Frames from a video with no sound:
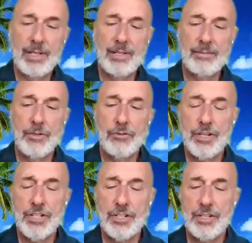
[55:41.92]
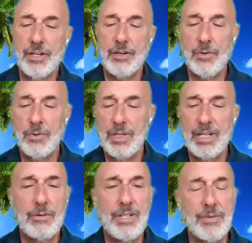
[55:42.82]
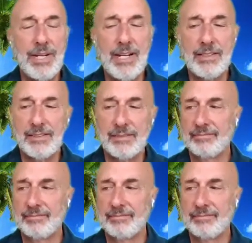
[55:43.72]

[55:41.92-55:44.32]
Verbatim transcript: um, nutrition, no liquids. What else?